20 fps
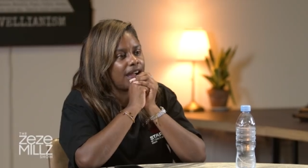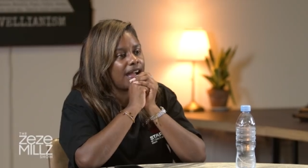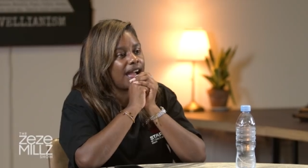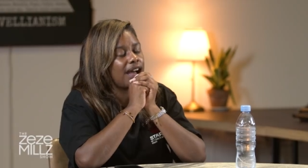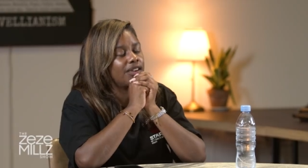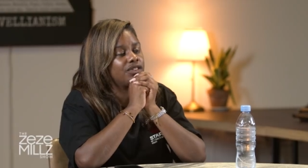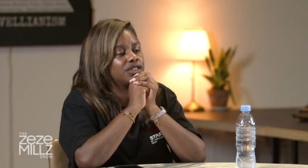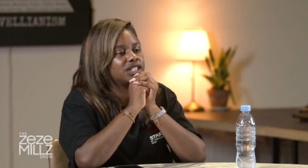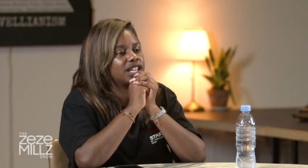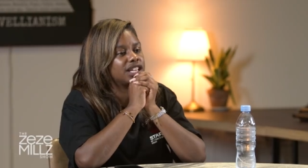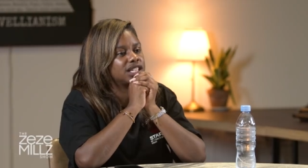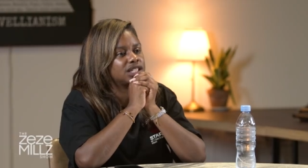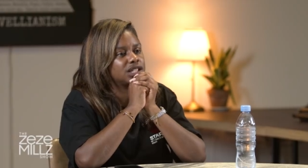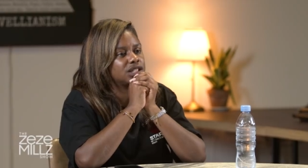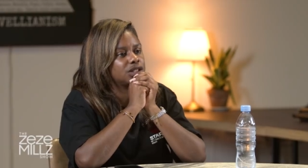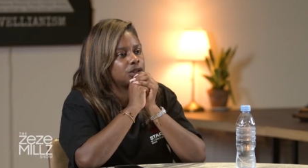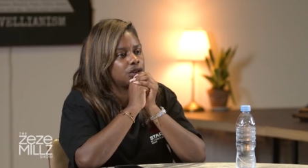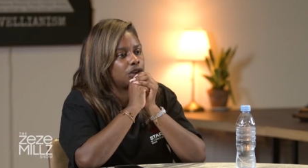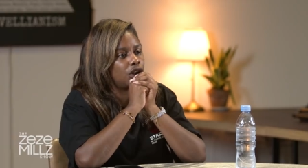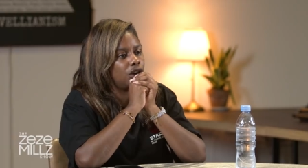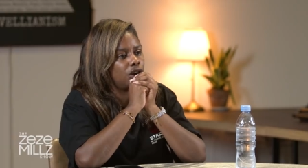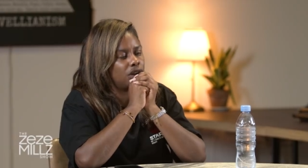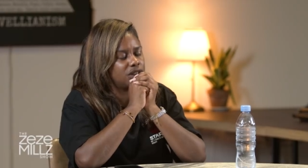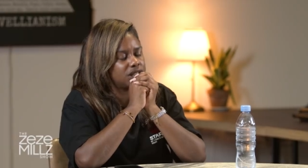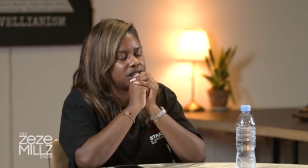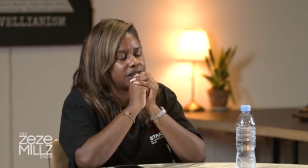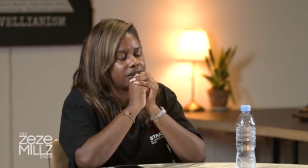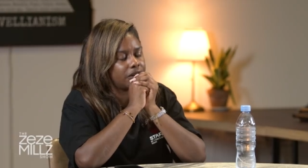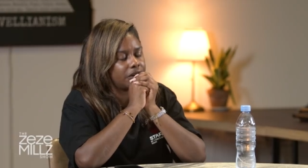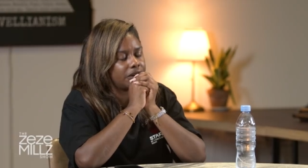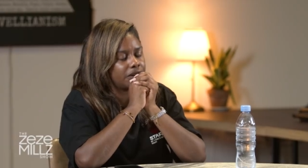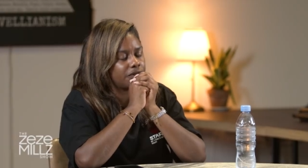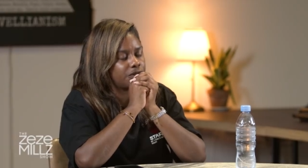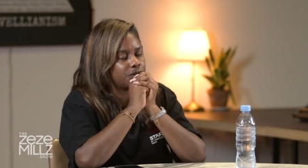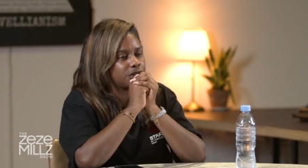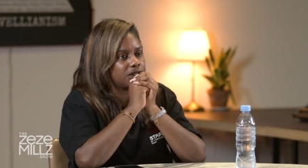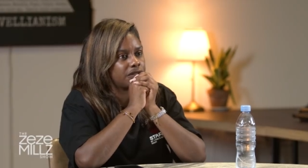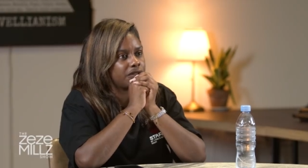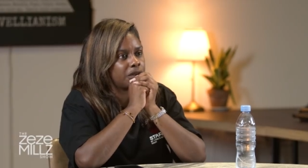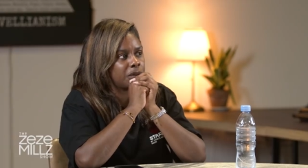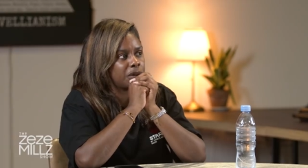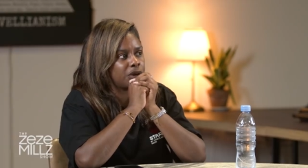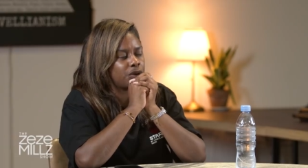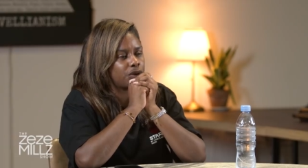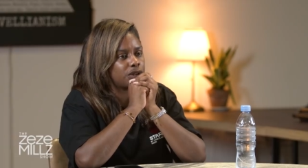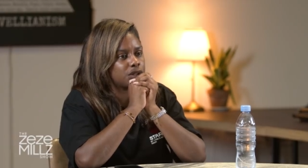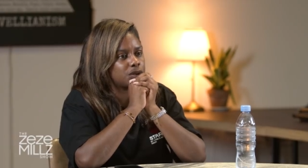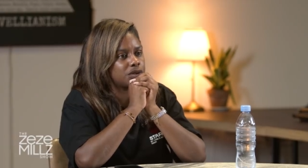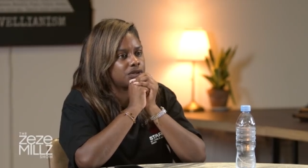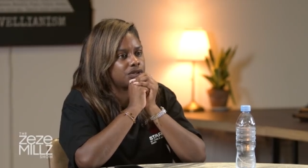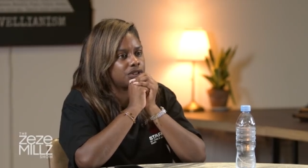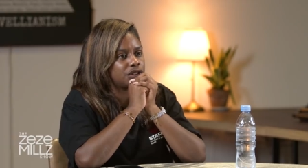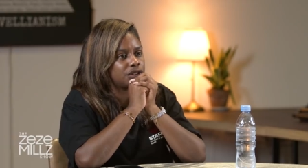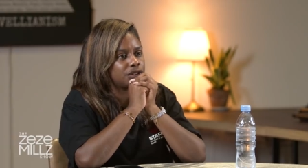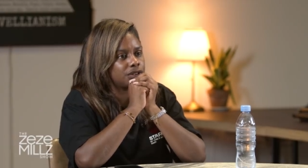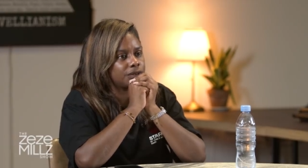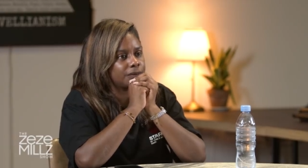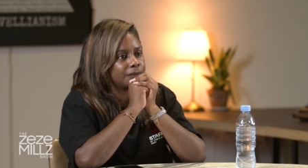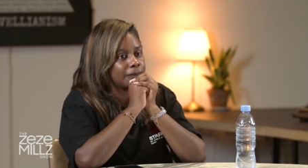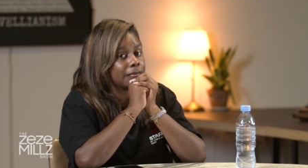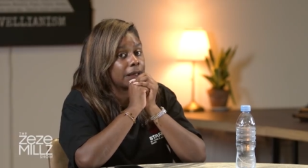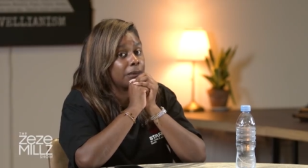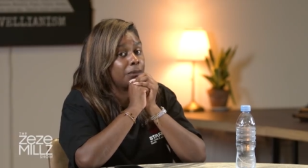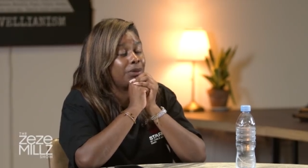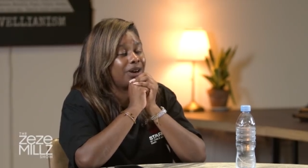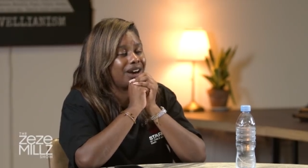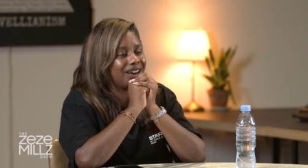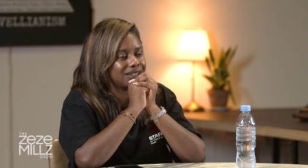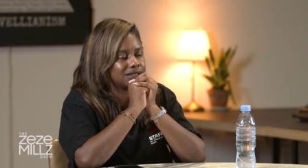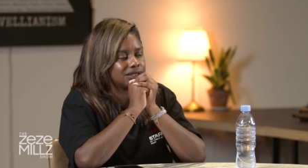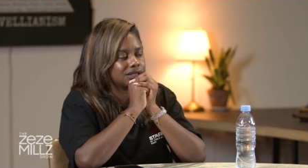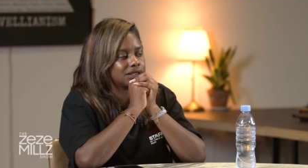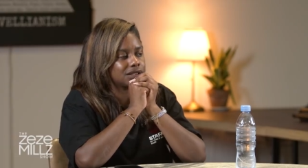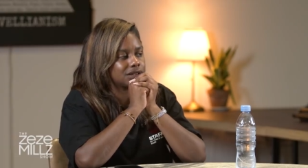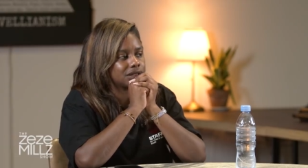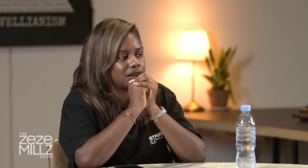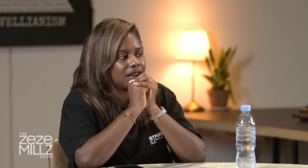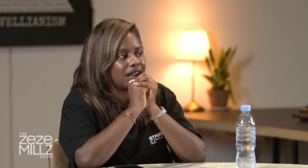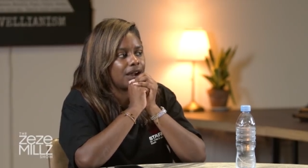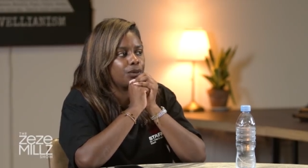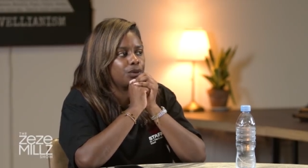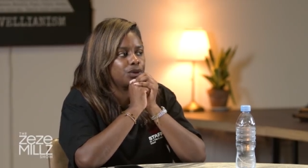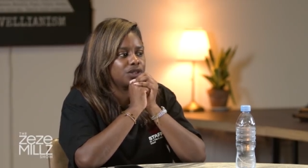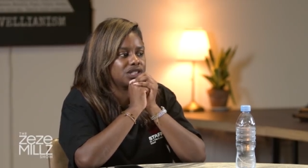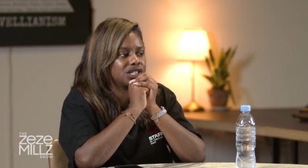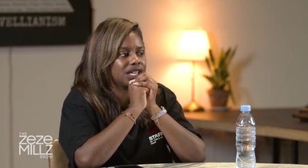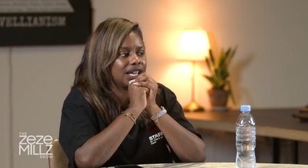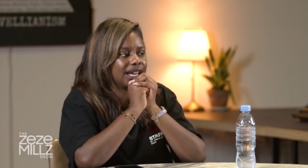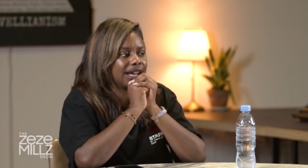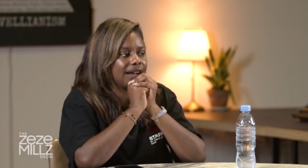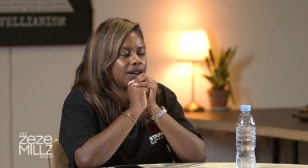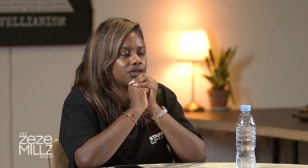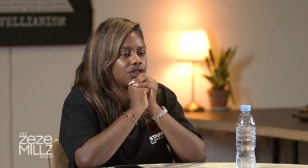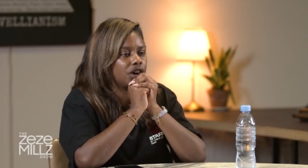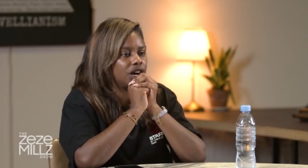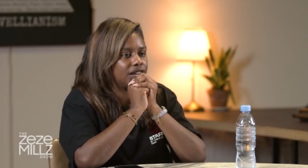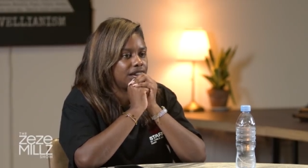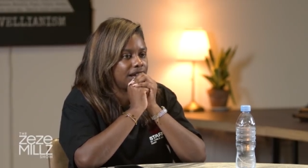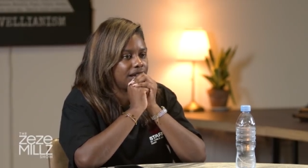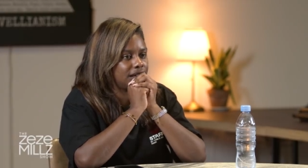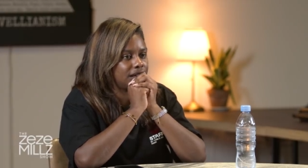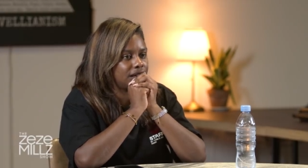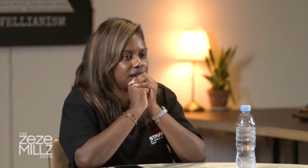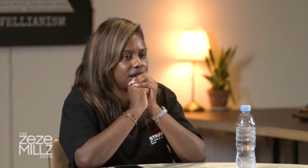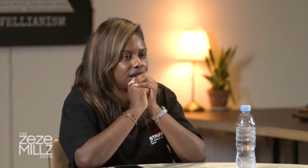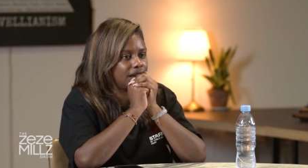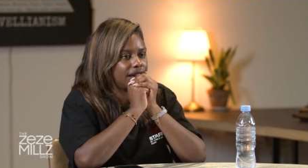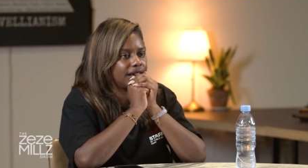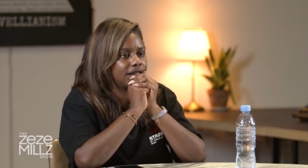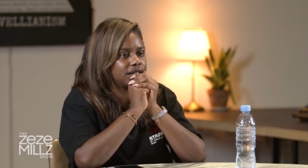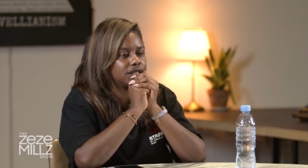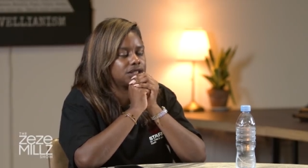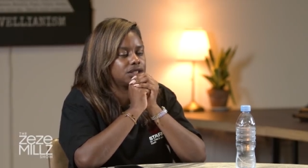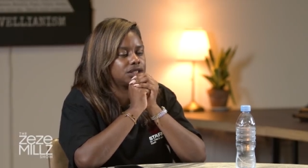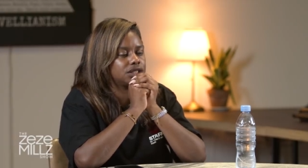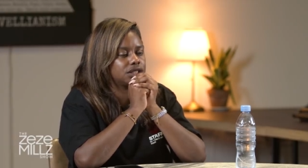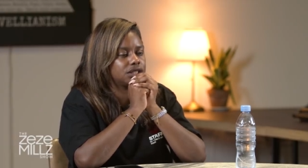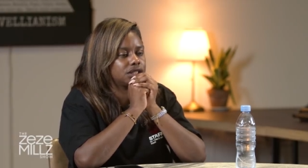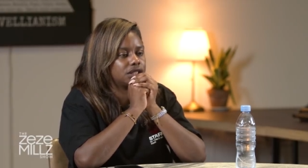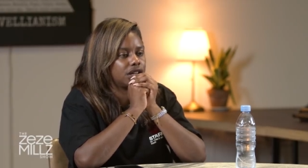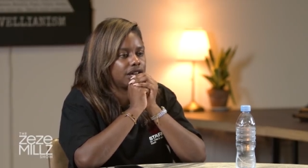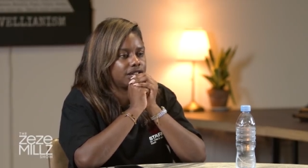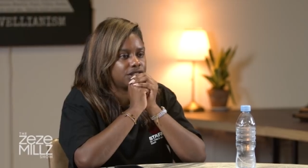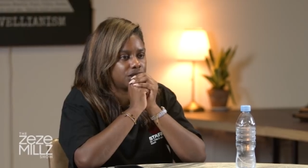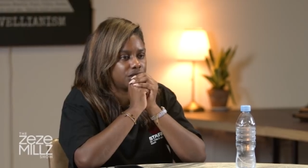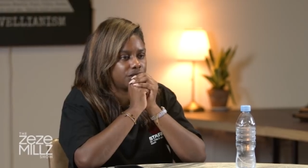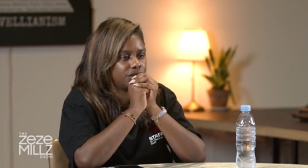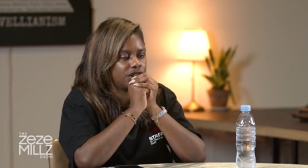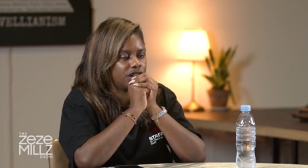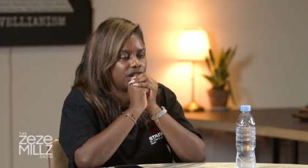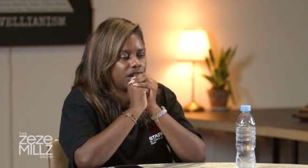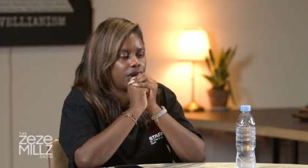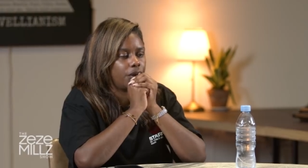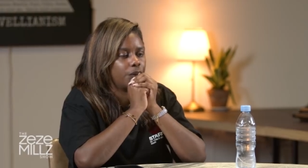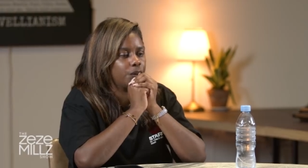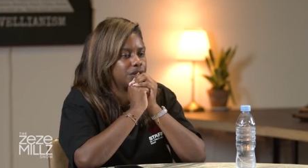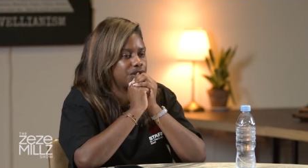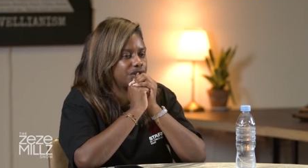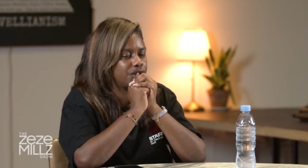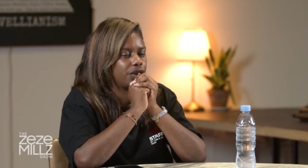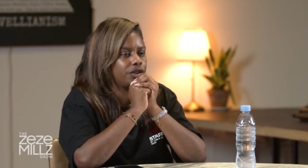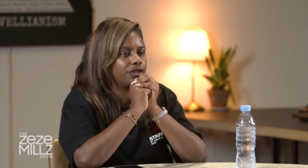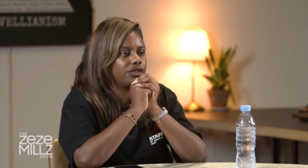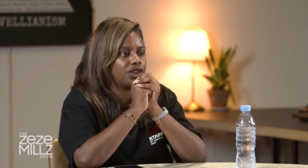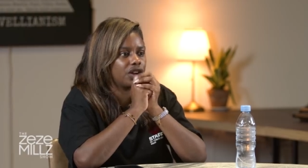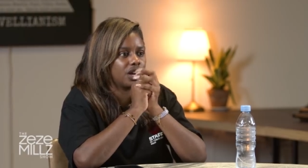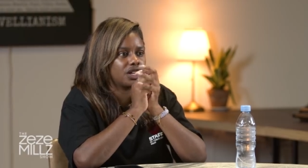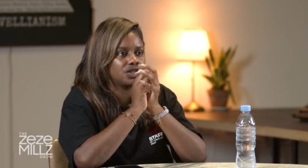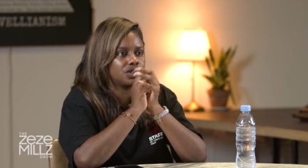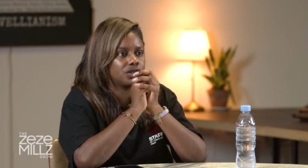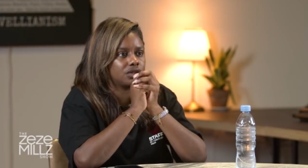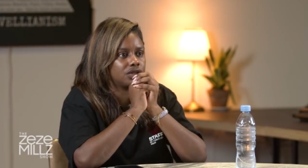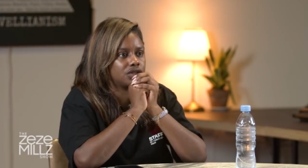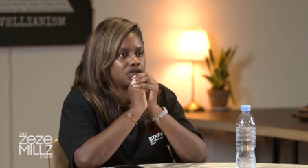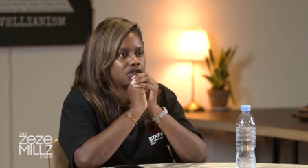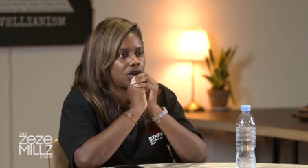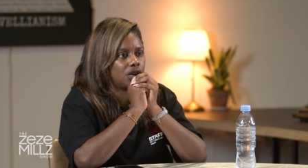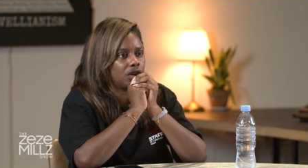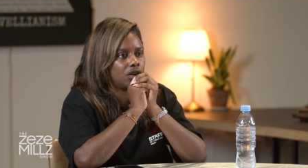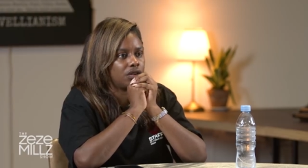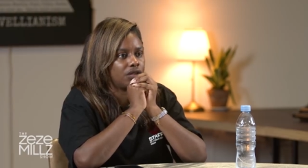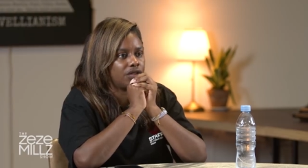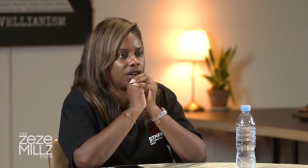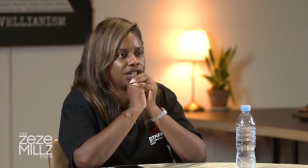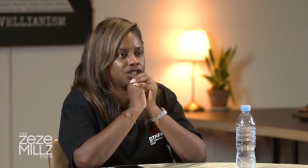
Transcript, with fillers: I haven't tasted a lot of Sierra Leone food, if I'm being honest with you. But I would say out of Ghanaian and Nigerian, I always go for Nigerian jollof.